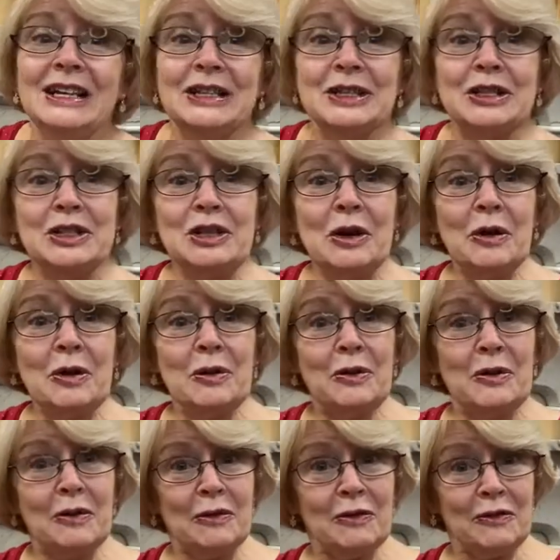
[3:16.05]

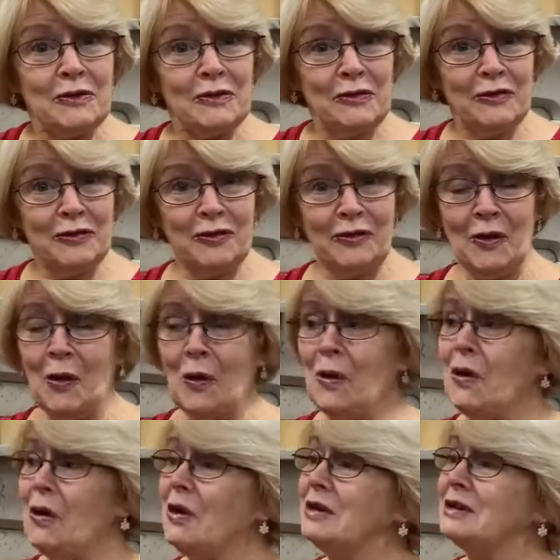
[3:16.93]
So
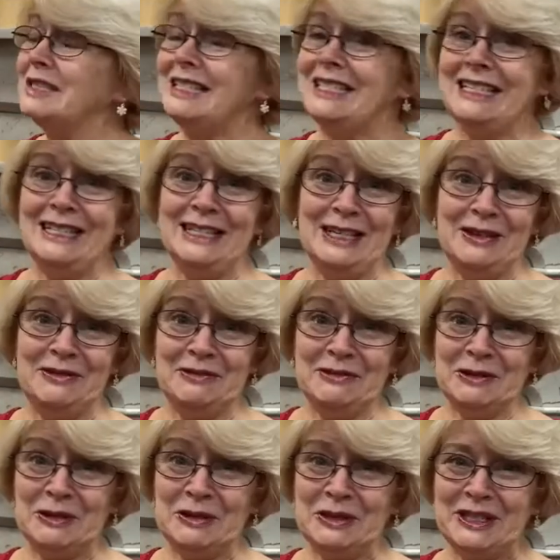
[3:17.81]
four silly
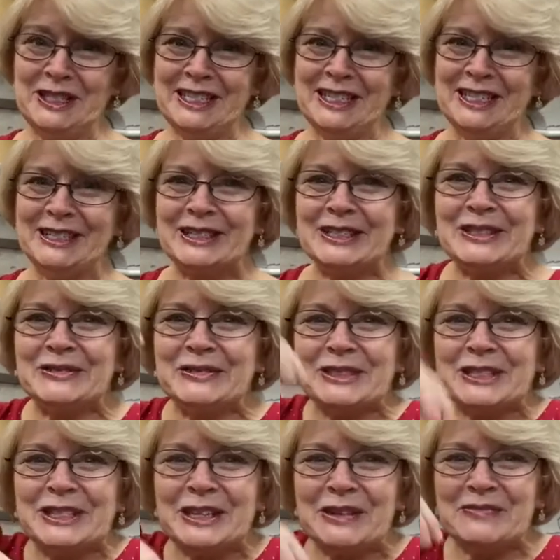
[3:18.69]
roosters
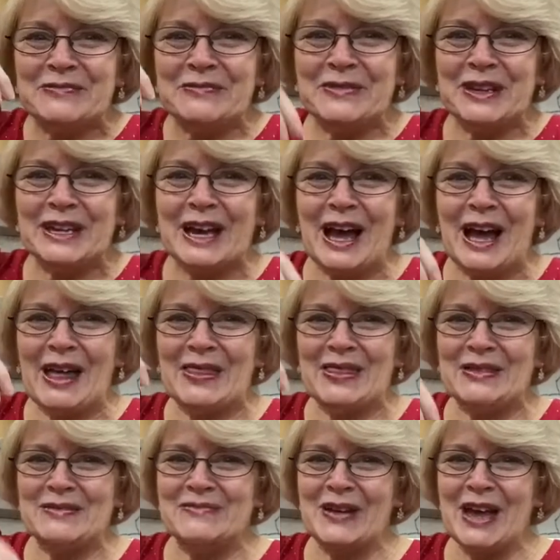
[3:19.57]
were jumping
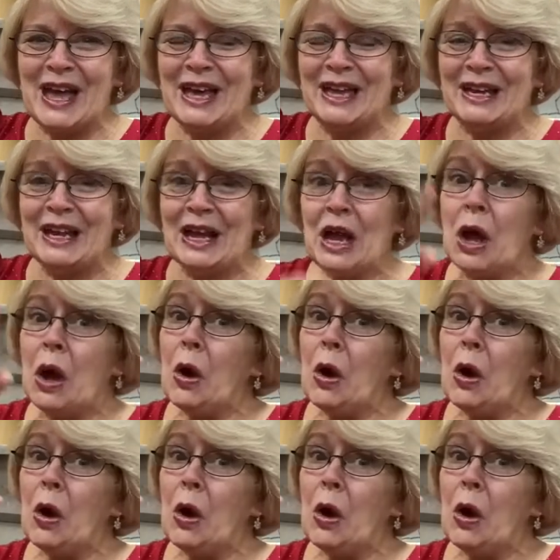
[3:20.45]
on the bed.